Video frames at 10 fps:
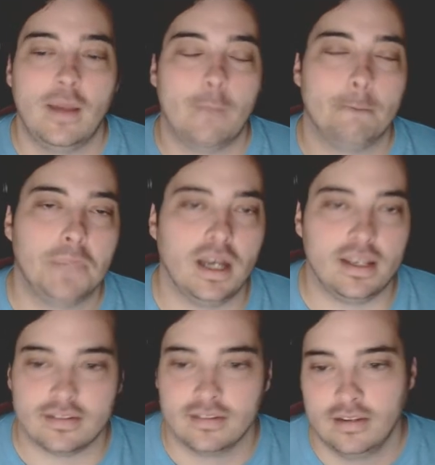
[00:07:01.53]

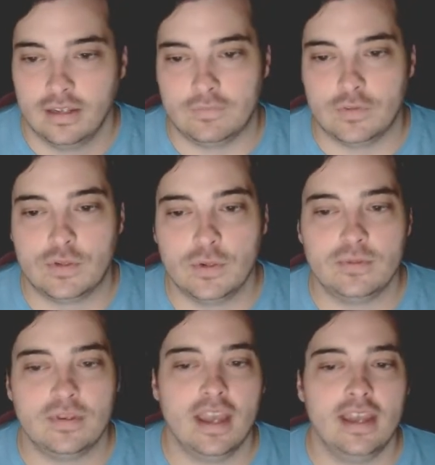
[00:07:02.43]
But if you two
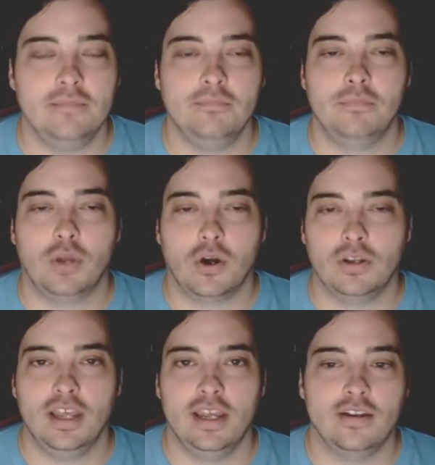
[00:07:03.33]
game
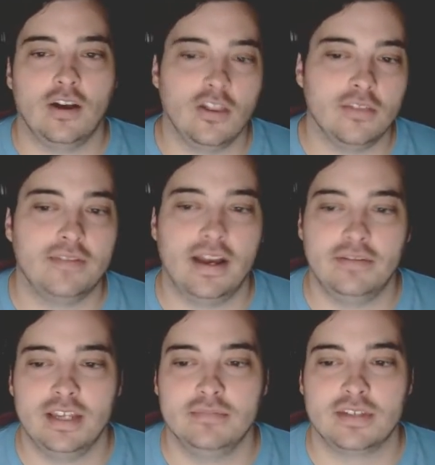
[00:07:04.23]
parlayed all the five
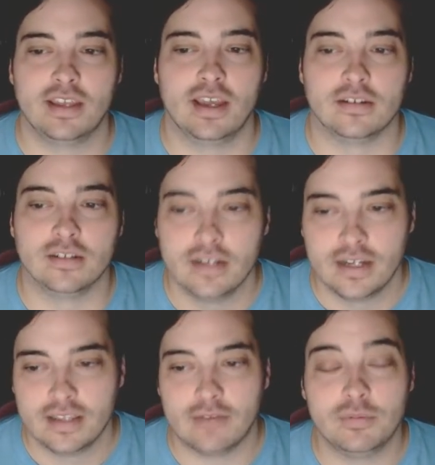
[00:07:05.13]
teams together,
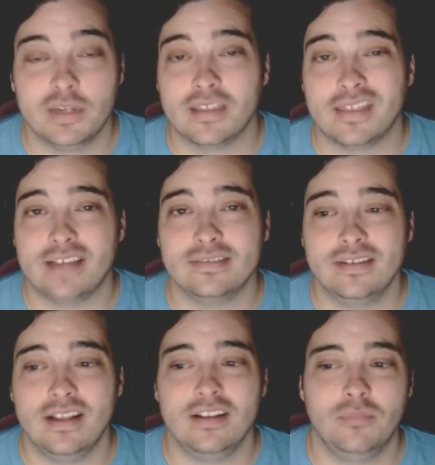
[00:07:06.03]
that would be a thousand
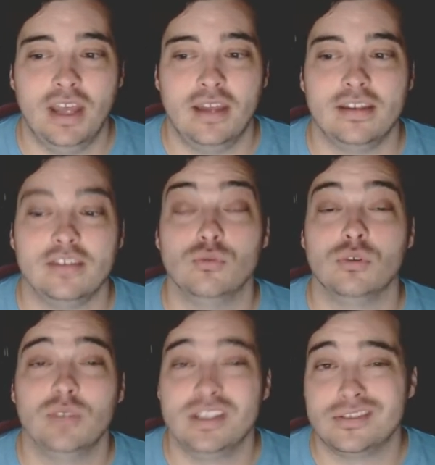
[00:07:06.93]
dollar bet and you
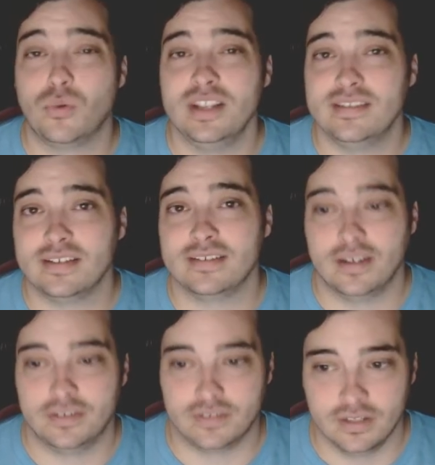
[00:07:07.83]
would win
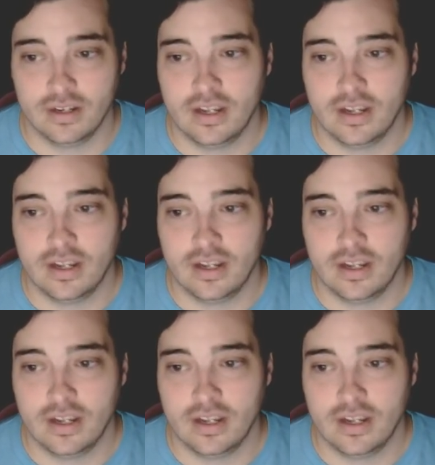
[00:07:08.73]
2,600.